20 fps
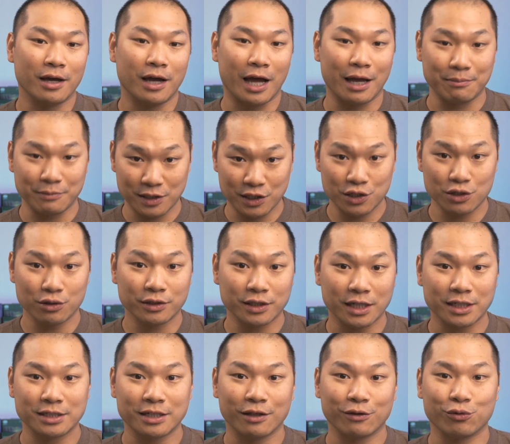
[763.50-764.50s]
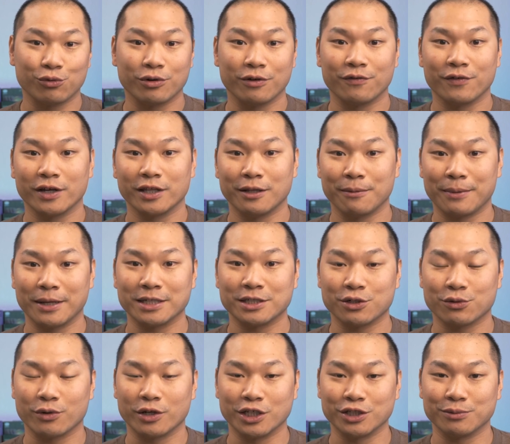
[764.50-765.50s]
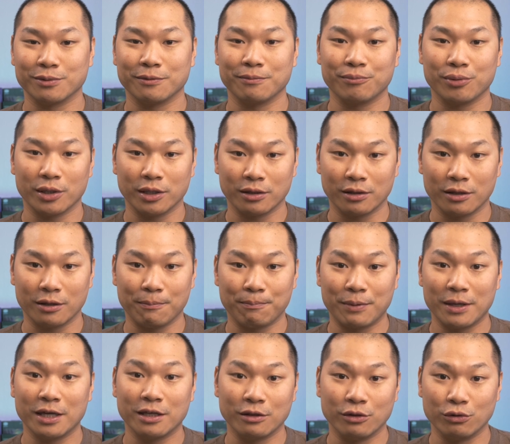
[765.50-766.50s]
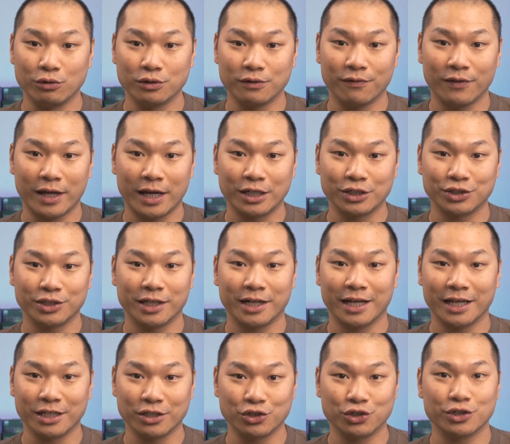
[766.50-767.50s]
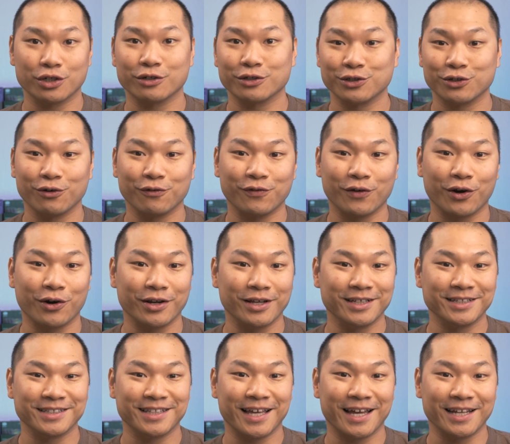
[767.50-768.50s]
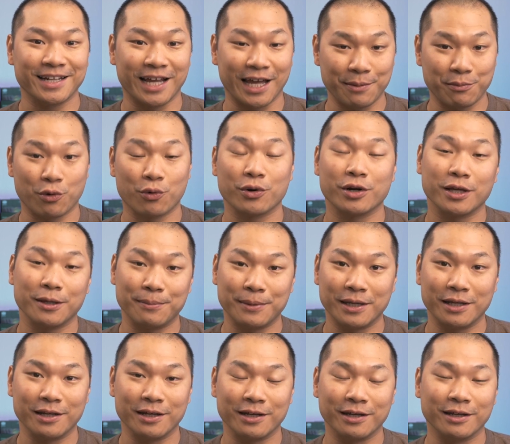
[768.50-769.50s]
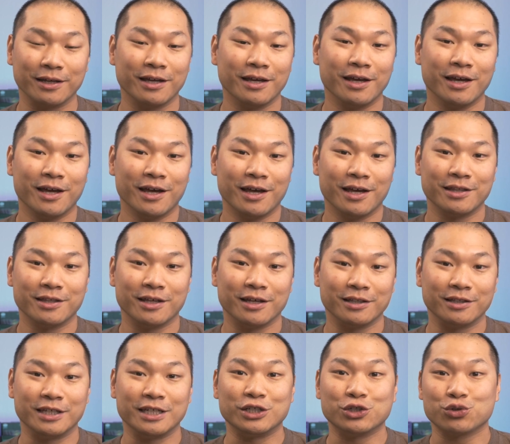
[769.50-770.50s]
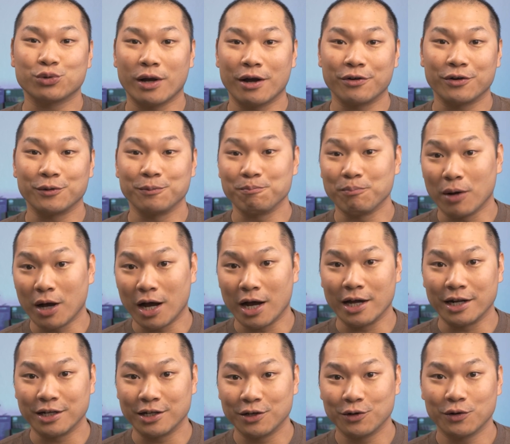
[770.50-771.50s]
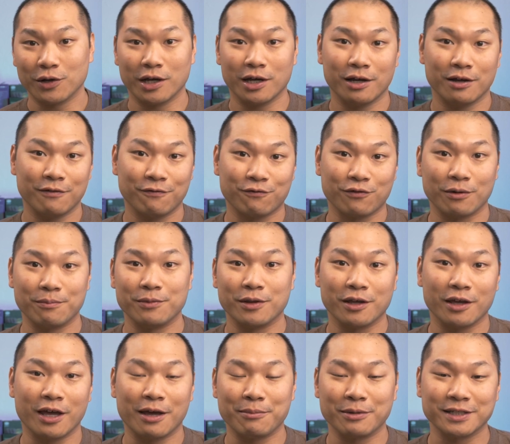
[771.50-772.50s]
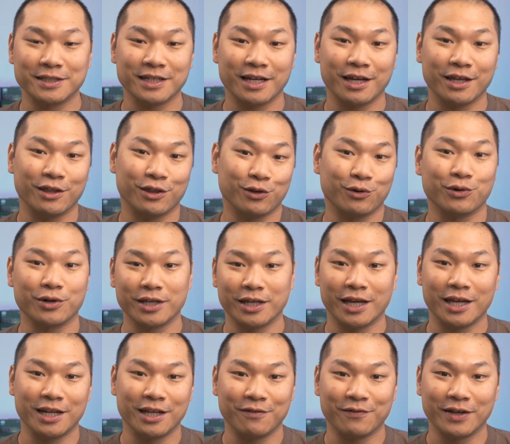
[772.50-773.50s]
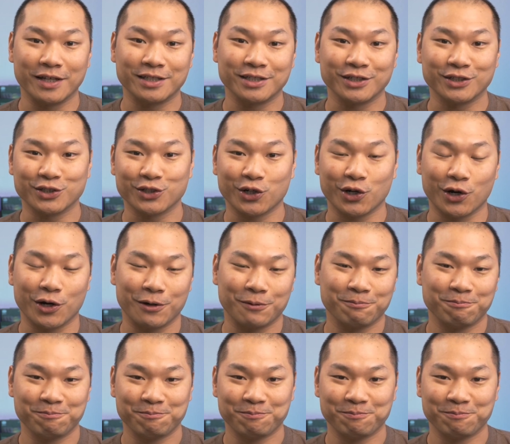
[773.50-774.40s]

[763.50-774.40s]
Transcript: I'm still testing through to find the best arrangement, but the big news flash that I can share so far is that I'm already beating the deshrouded mod from the MSI 3080 Ventus card.